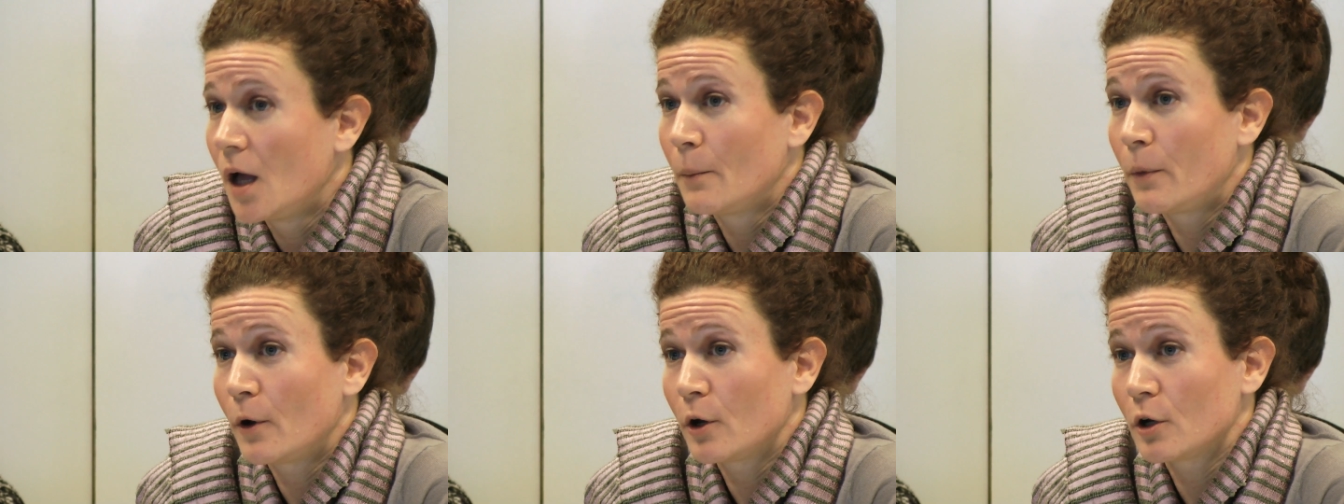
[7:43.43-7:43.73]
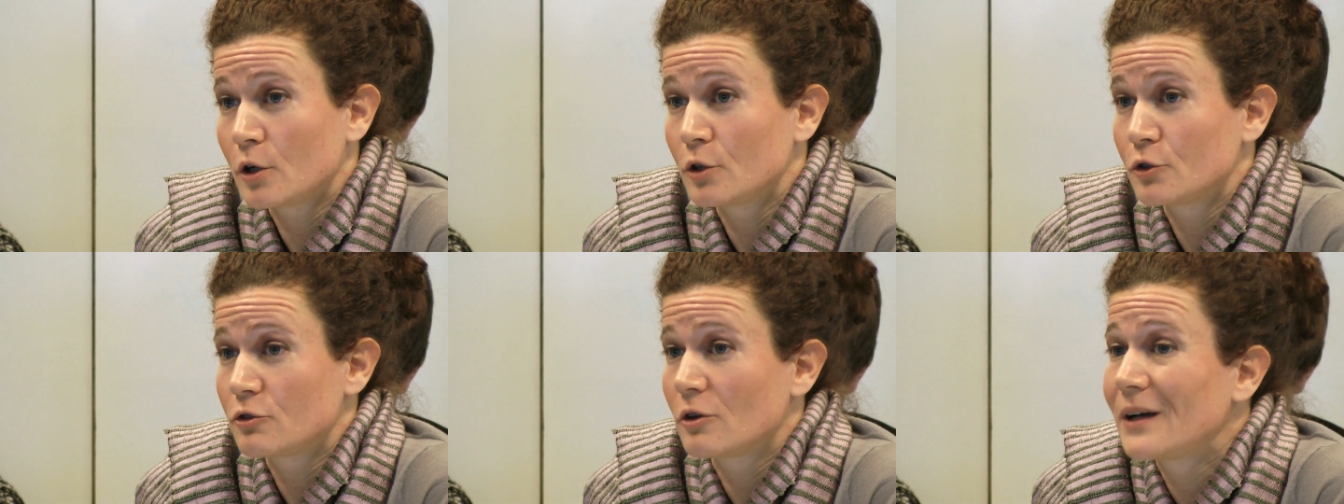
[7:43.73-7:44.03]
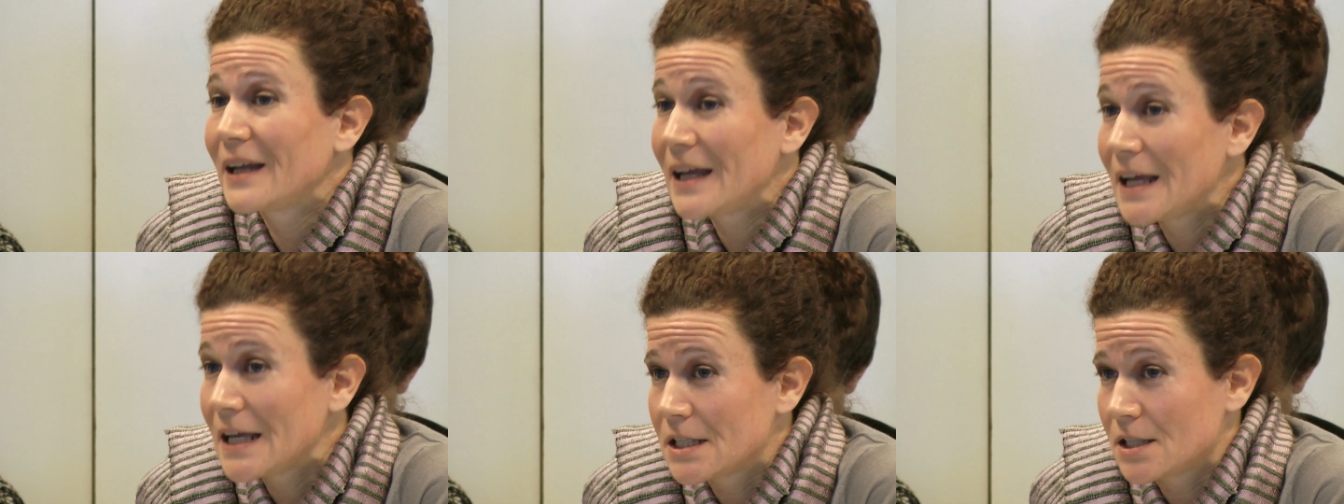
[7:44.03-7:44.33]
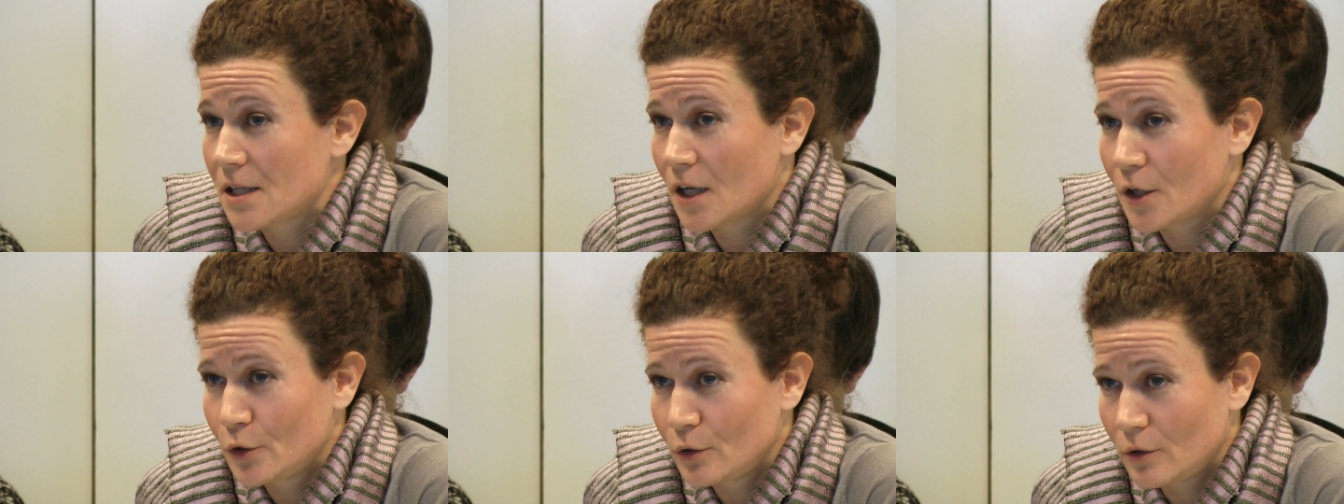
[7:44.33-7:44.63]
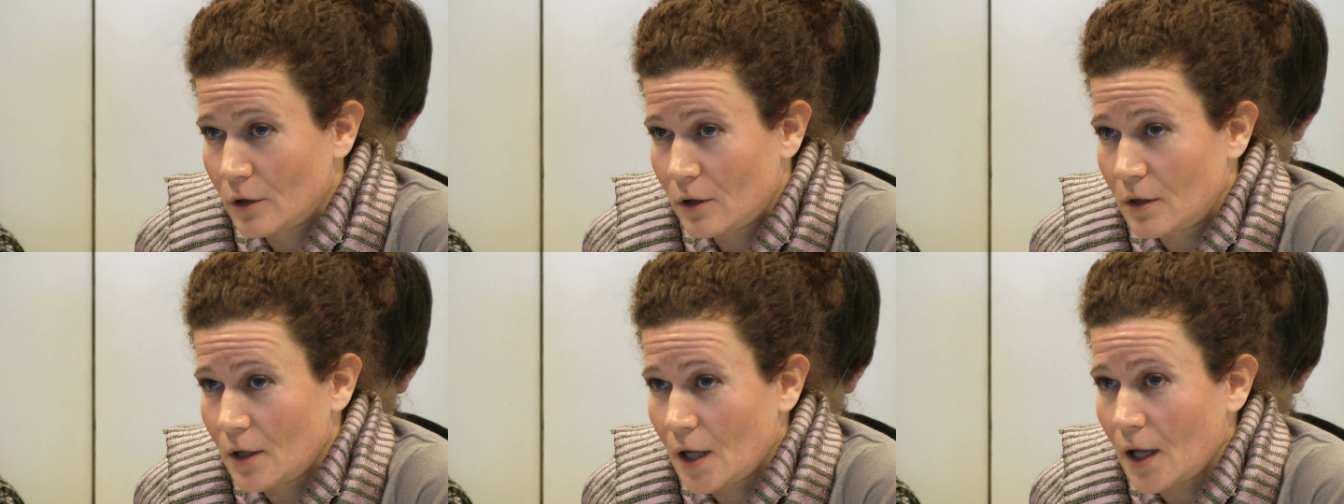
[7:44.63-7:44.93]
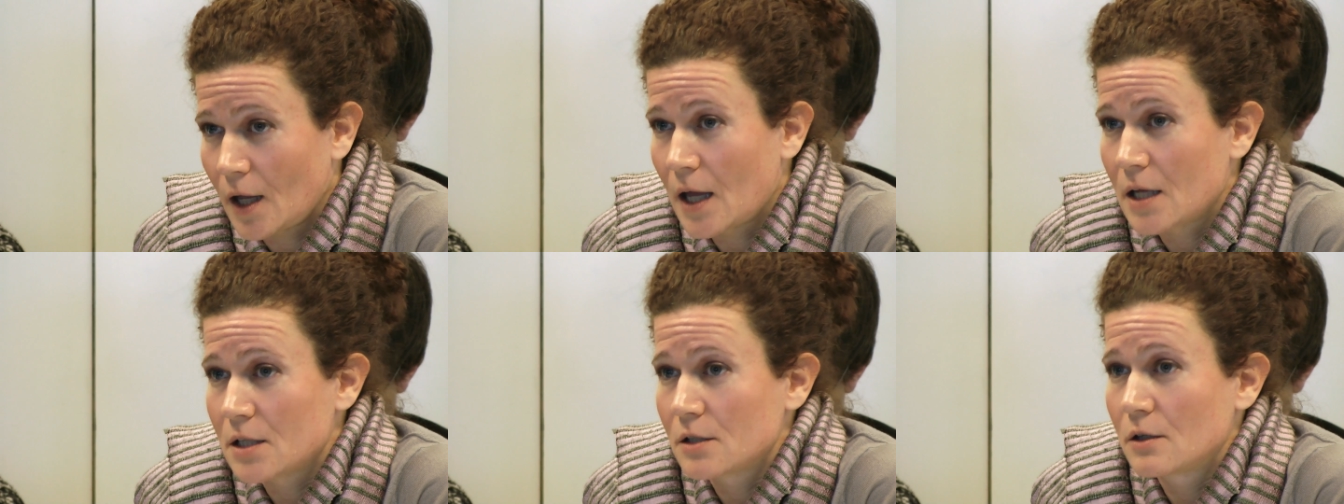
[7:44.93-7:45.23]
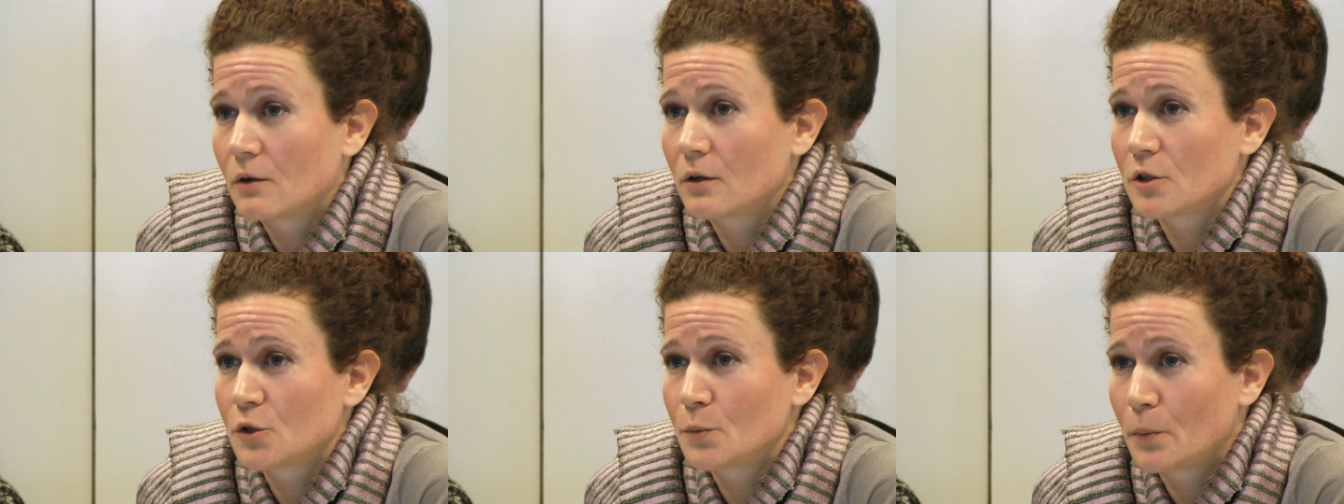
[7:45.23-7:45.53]
Border control is a good thing as
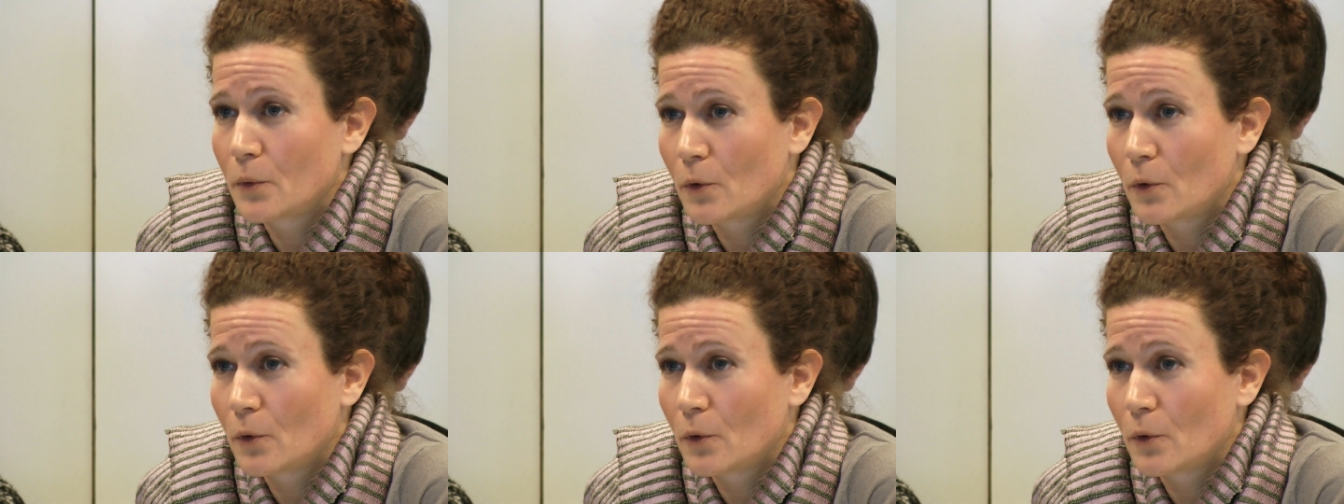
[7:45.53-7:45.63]
long